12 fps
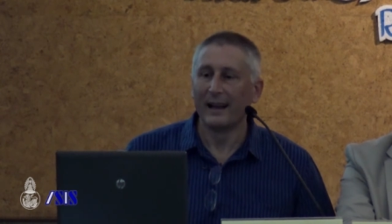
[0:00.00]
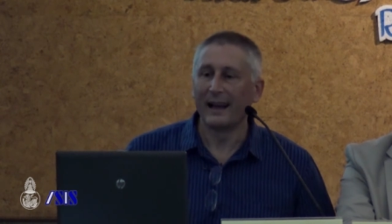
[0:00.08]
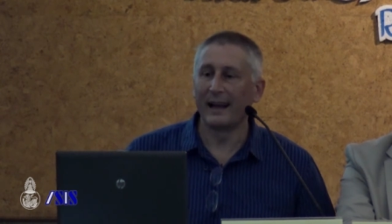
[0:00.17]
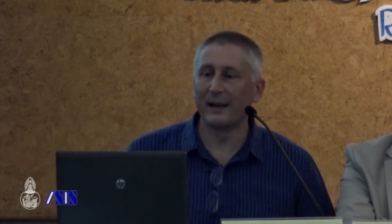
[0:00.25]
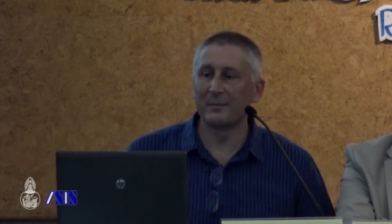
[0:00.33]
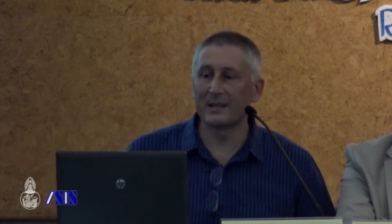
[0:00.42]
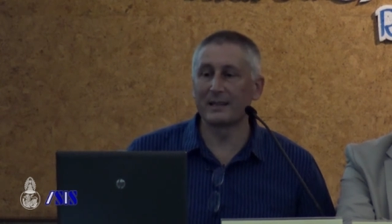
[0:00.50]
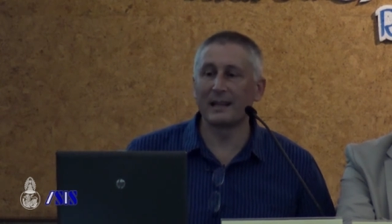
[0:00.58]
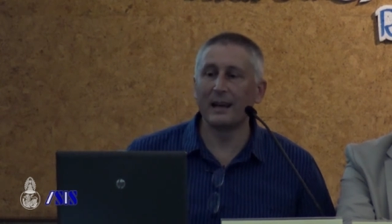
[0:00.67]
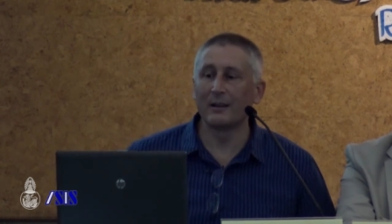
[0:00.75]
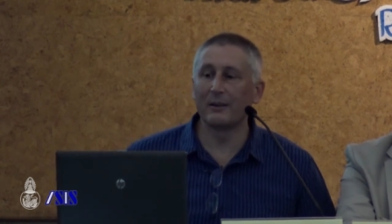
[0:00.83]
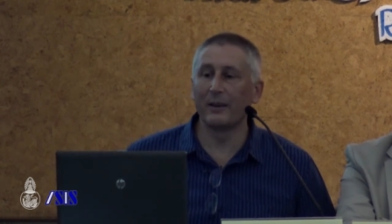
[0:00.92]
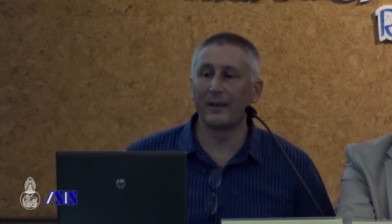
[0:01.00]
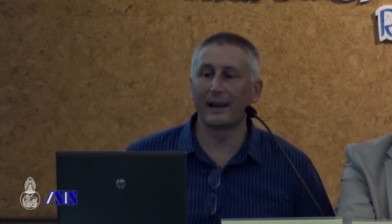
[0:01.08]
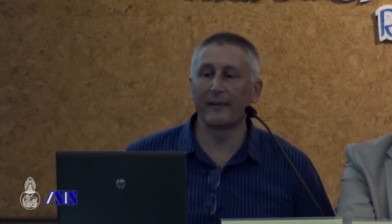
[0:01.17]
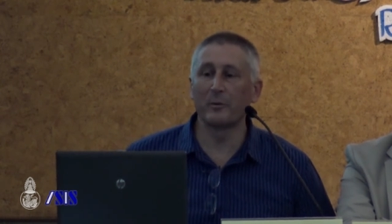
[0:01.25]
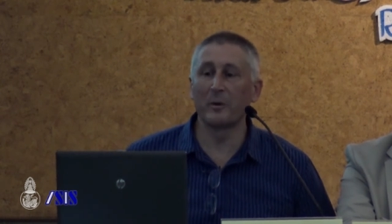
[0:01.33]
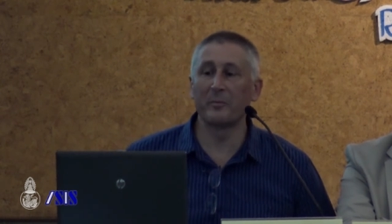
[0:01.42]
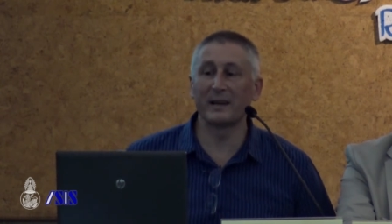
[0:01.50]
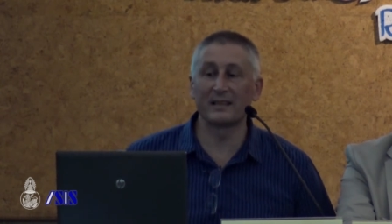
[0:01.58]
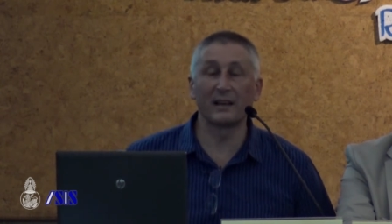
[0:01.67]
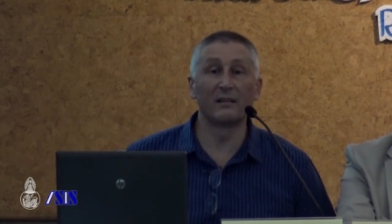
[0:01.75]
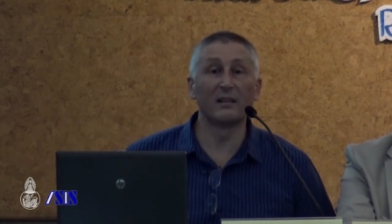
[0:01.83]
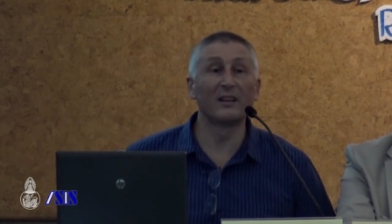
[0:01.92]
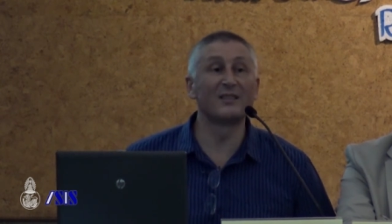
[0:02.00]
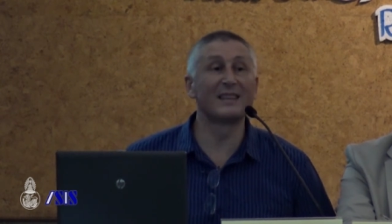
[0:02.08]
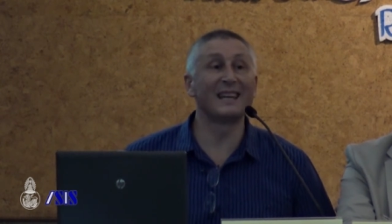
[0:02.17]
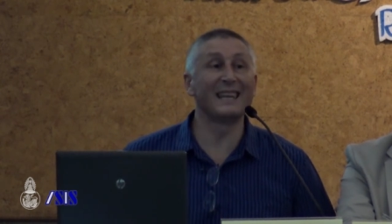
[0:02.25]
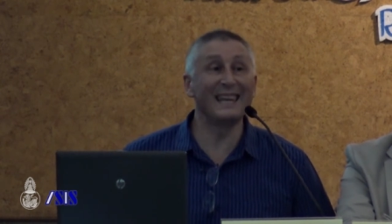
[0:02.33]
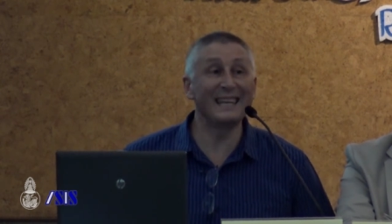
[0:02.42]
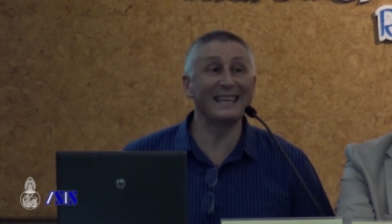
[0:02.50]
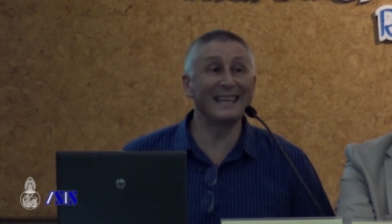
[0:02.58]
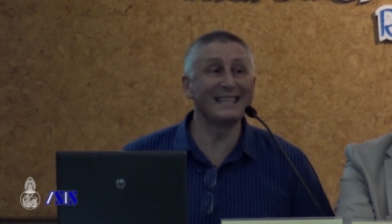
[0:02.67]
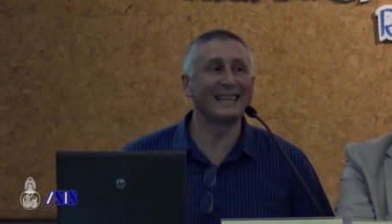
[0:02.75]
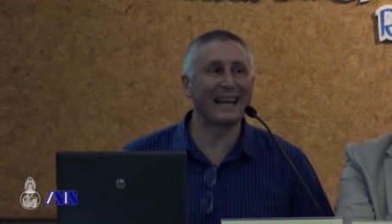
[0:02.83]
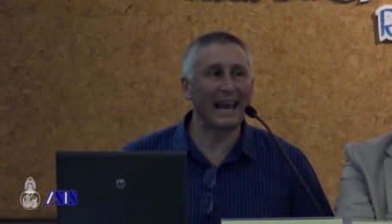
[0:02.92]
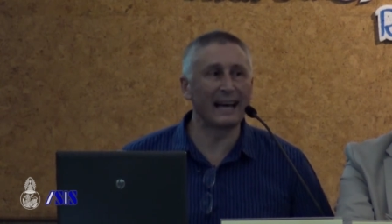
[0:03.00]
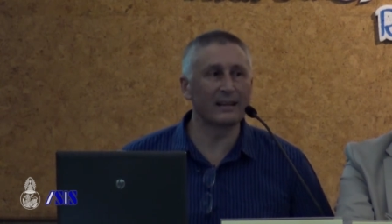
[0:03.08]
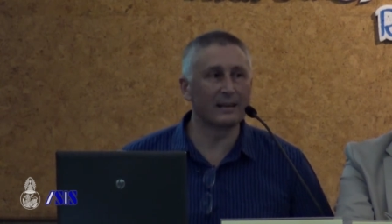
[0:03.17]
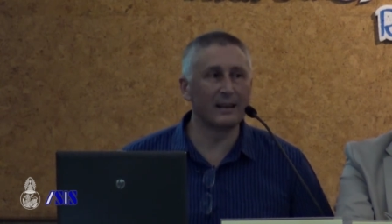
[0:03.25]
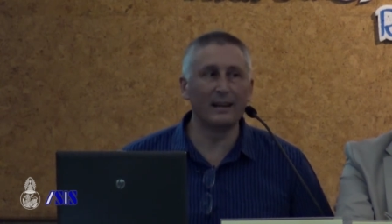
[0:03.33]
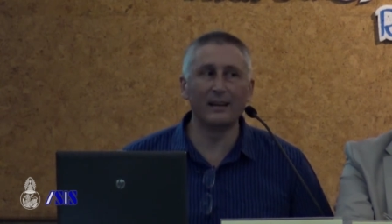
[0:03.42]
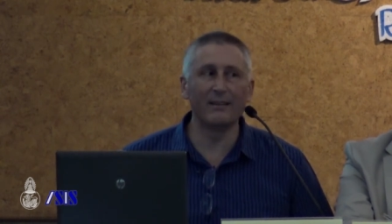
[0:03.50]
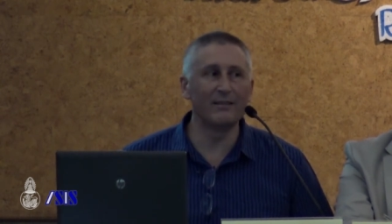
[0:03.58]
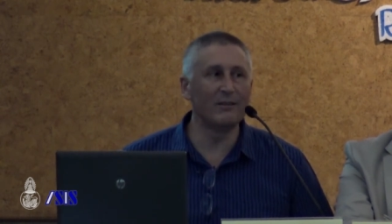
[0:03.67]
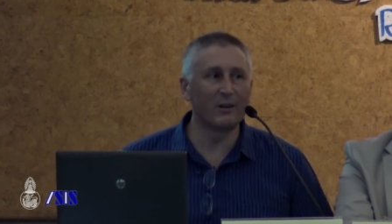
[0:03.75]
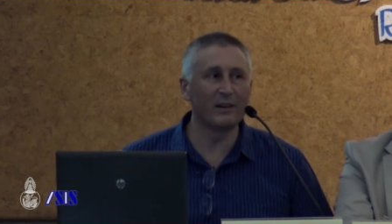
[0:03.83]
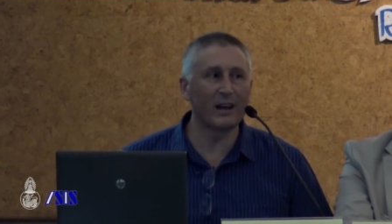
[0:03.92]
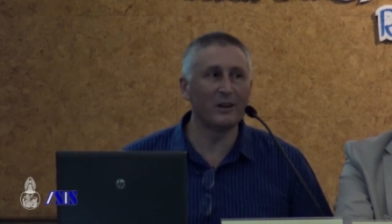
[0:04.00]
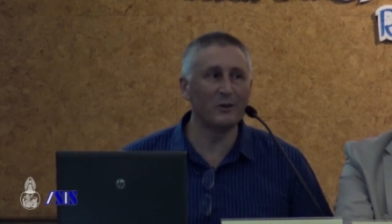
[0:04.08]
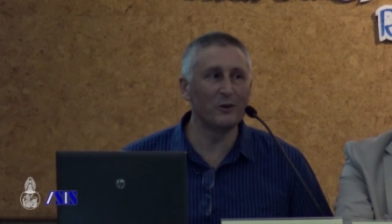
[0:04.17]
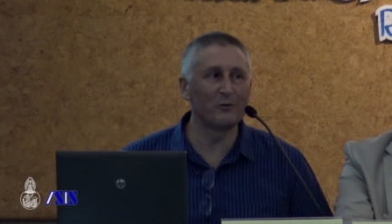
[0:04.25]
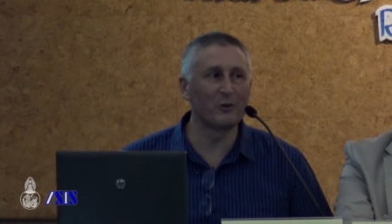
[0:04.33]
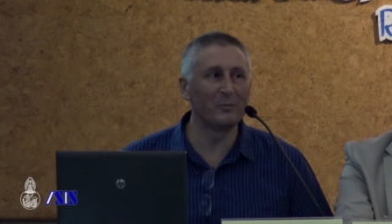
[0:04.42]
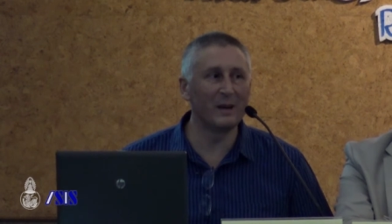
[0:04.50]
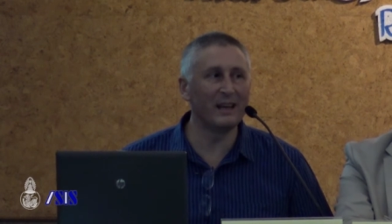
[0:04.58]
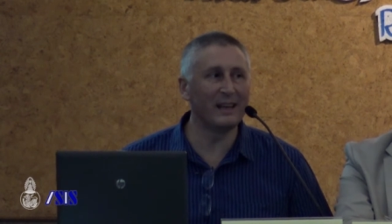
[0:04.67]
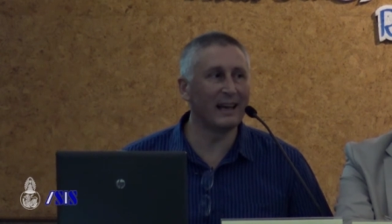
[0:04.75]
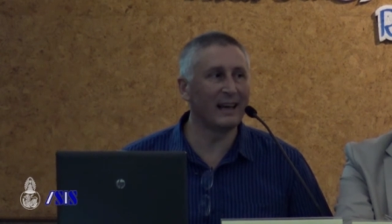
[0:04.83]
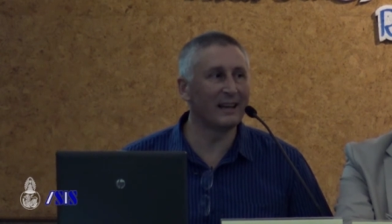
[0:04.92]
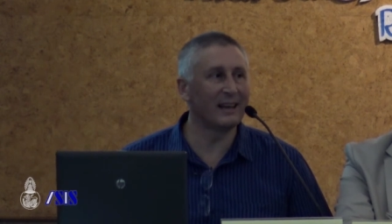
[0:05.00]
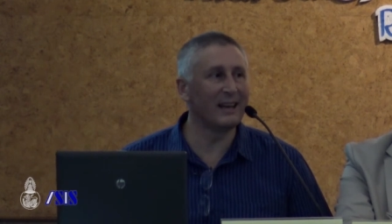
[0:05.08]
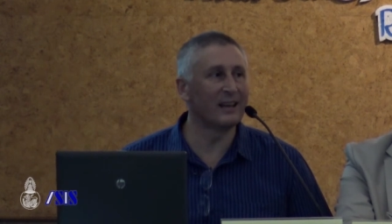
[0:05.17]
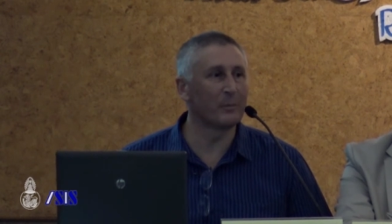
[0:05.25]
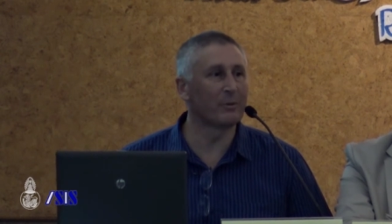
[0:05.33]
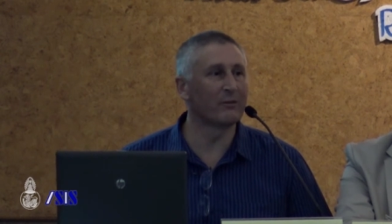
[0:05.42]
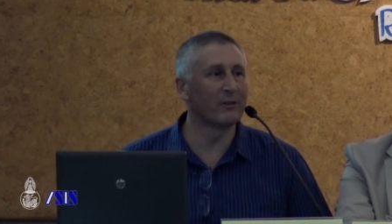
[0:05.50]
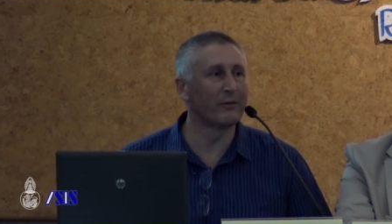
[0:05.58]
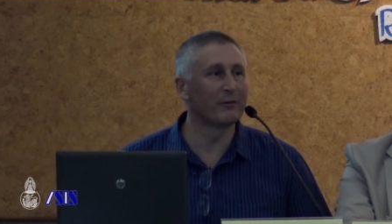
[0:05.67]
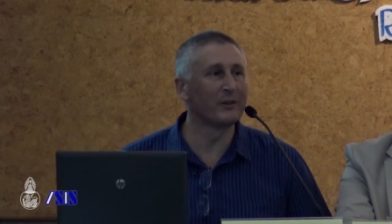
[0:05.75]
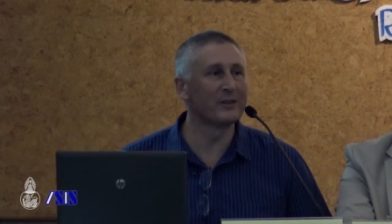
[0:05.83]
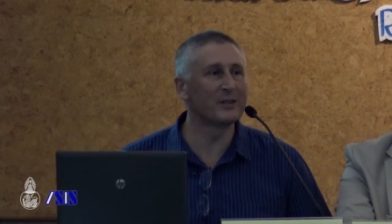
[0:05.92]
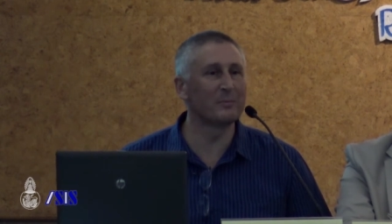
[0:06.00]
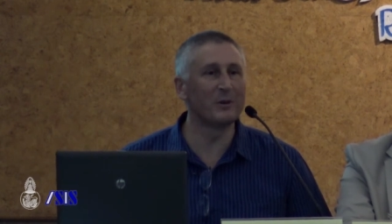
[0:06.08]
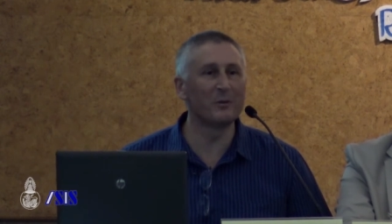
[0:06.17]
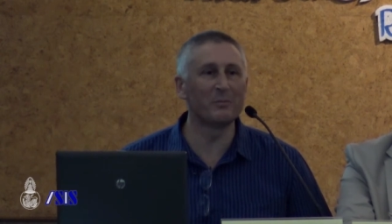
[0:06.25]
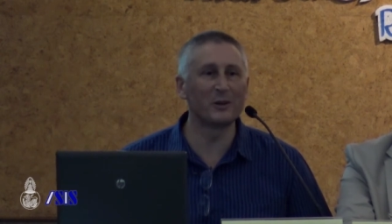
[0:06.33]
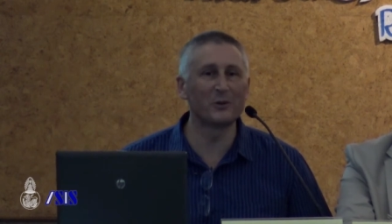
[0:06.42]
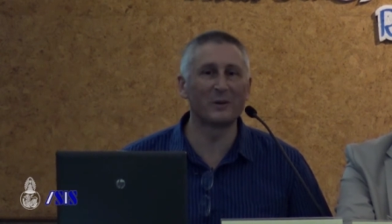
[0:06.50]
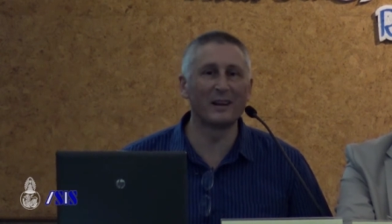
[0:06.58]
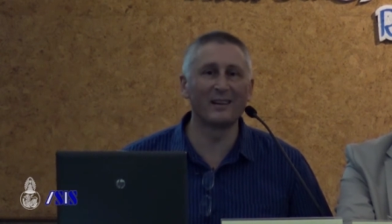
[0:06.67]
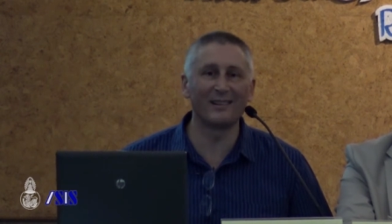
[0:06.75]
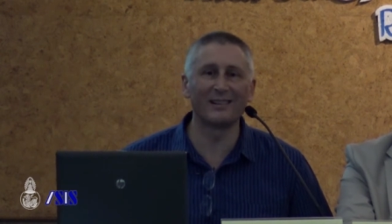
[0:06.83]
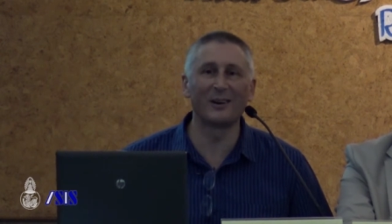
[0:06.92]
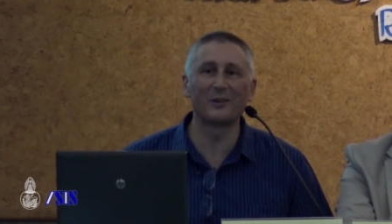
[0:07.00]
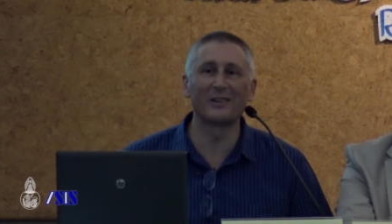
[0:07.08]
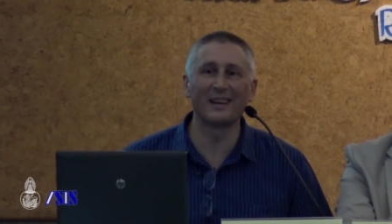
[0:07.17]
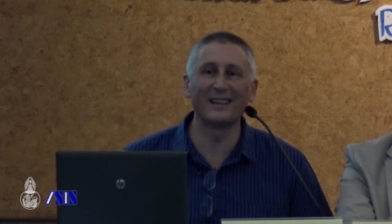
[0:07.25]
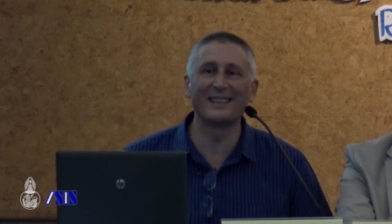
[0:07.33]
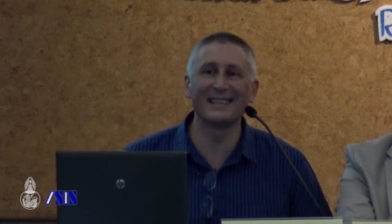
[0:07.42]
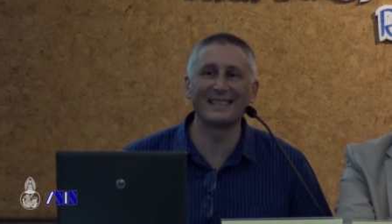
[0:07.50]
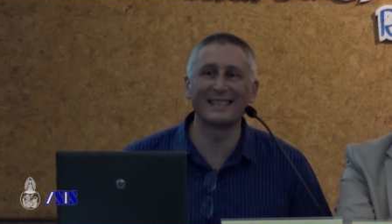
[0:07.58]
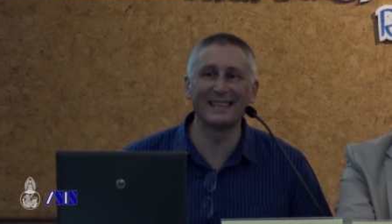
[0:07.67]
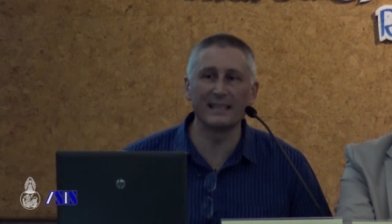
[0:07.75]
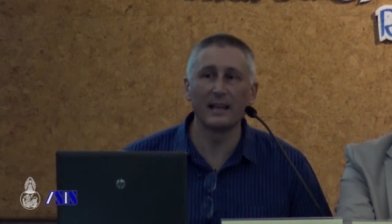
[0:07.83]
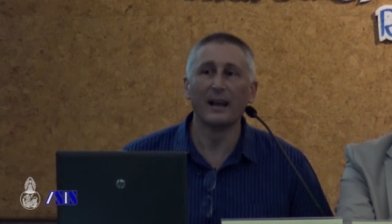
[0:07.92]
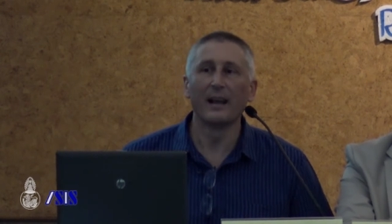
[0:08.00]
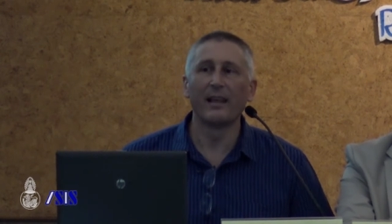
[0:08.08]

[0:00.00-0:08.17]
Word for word: The state, including the government, must acknowledge that it is an actor. It is not a neutral mediator in a peripheral dispute between local ethnicities.